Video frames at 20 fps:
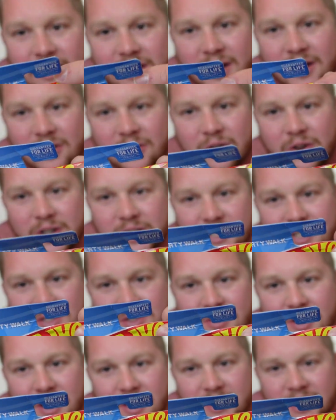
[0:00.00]
got
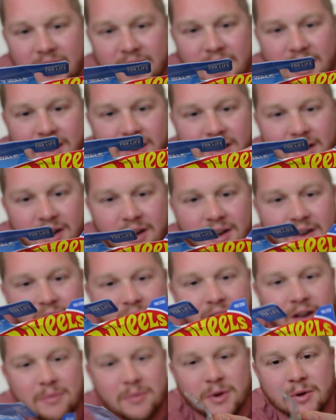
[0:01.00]
creases right there.
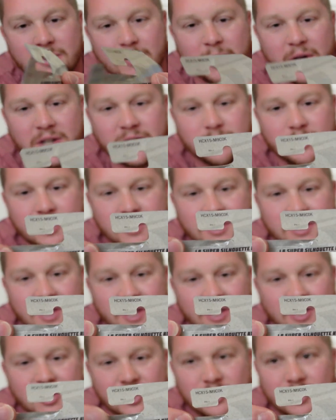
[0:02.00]
Might as well just
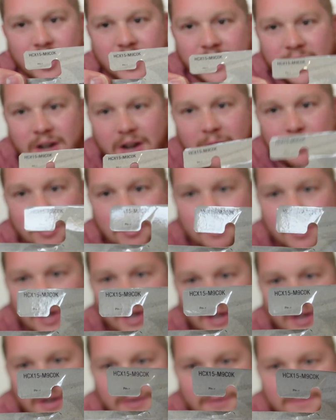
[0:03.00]
kind of straighten it up a
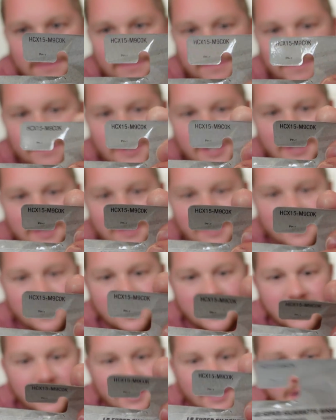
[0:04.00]
bit.
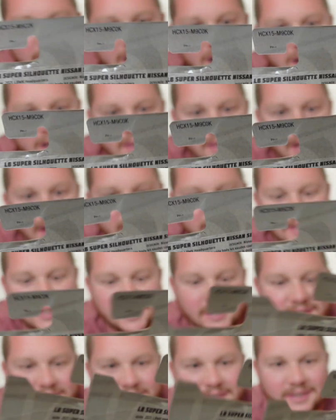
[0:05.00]
Yeah,
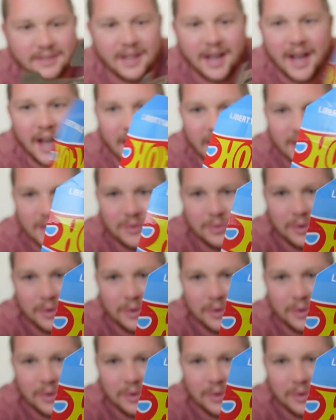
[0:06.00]
that's